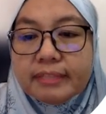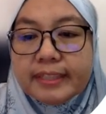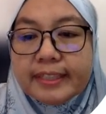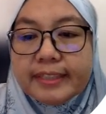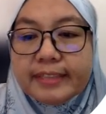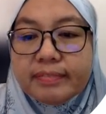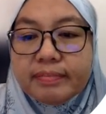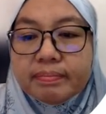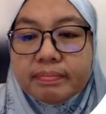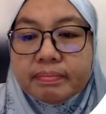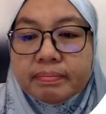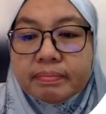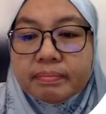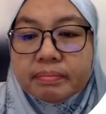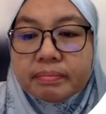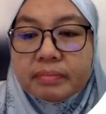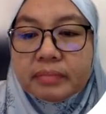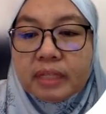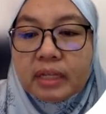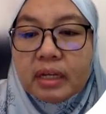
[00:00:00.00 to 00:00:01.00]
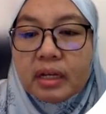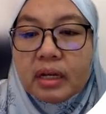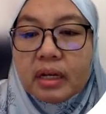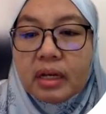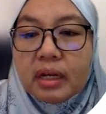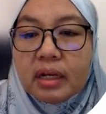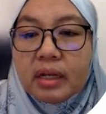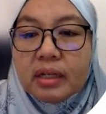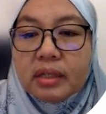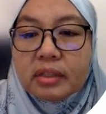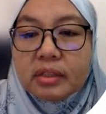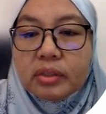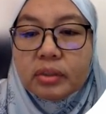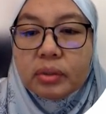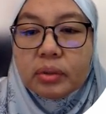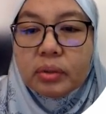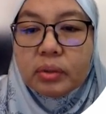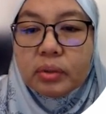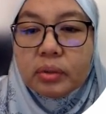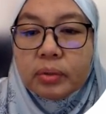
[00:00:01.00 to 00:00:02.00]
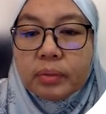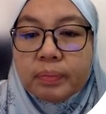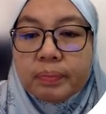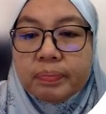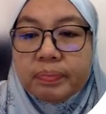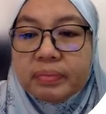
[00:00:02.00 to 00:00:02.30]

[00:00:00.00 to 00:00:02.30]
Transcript: Yeah? So,